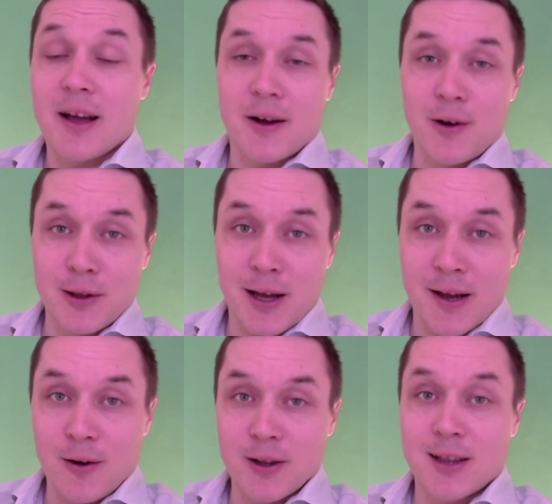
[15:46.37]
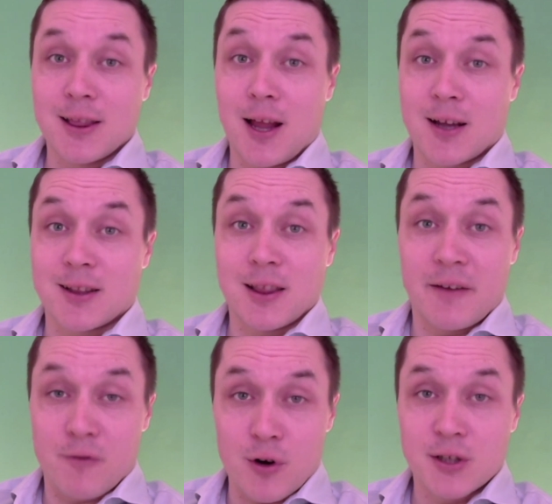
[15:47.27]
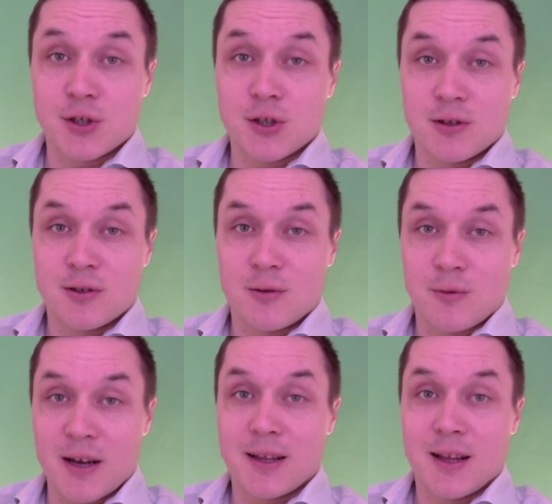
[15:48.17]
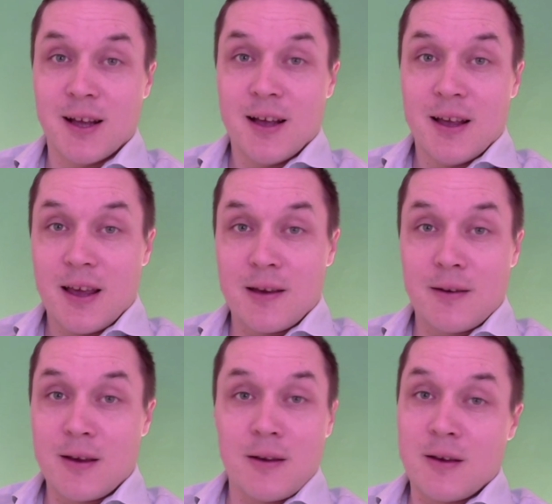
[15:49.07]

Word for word: I call i call that luck leverage right mm-hmm. it, it,